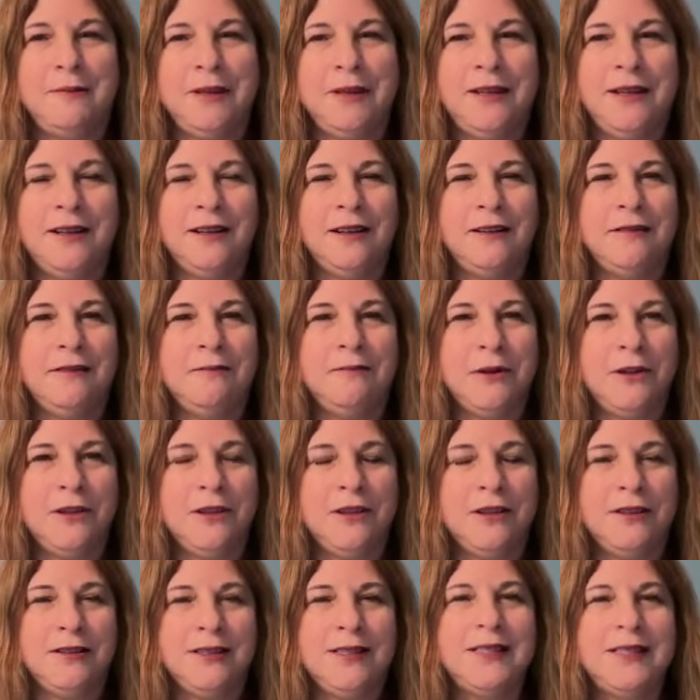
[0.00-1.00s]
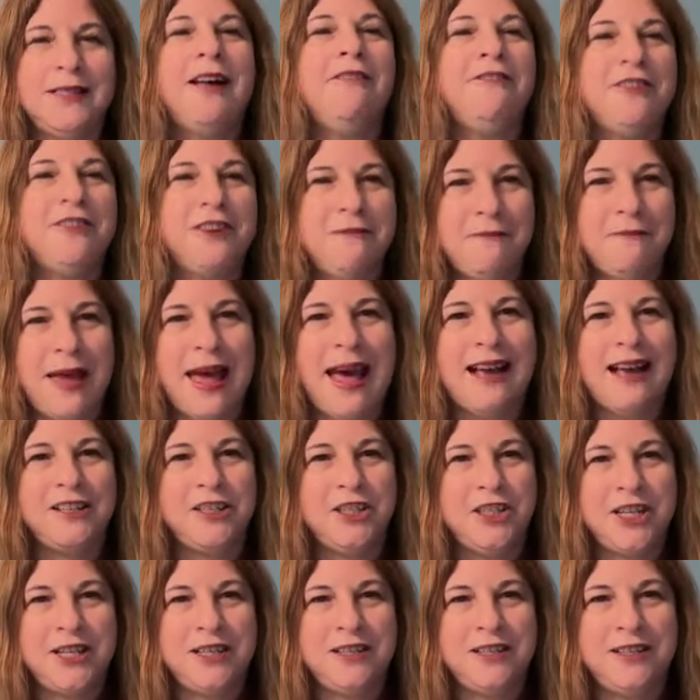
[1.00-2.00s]
in both
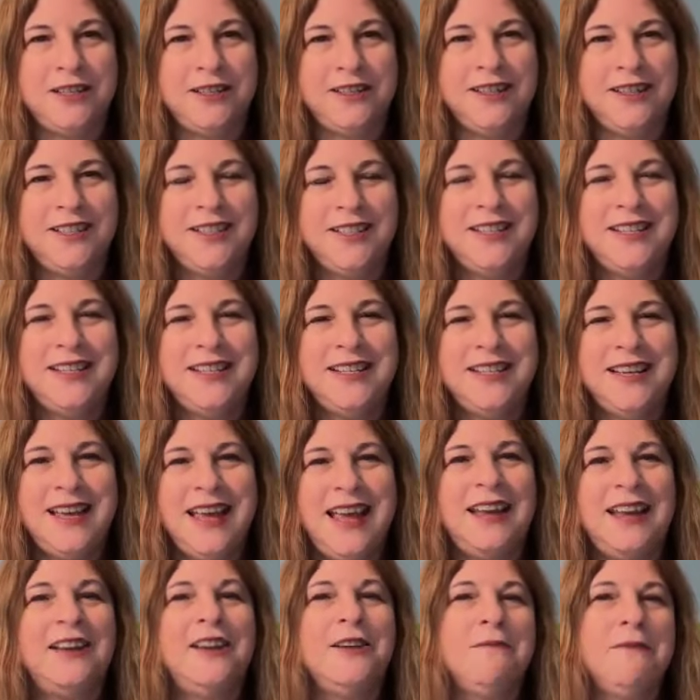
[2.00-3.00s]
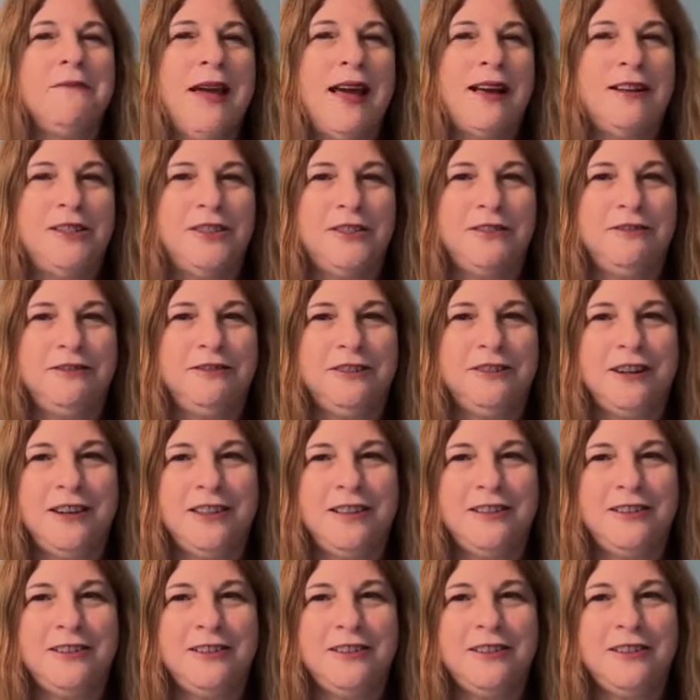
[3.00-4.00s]
self-compassion and compassion for
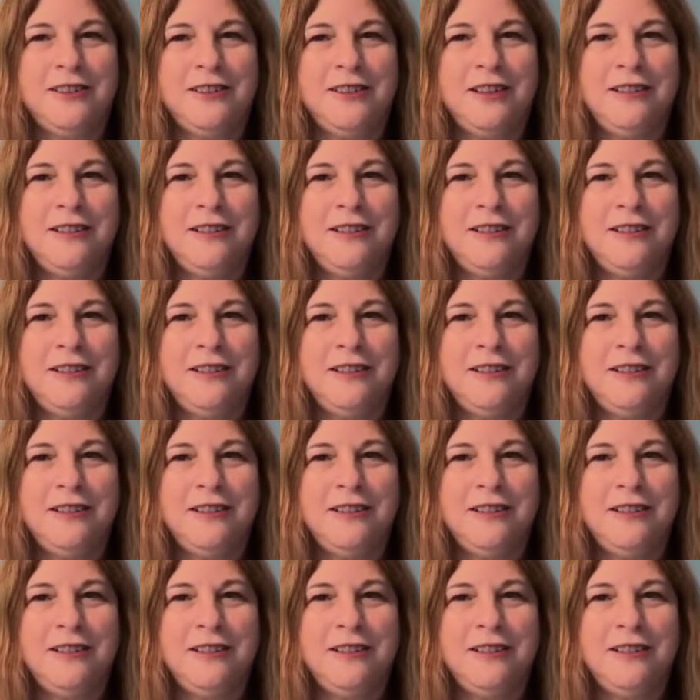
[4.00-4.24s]
others.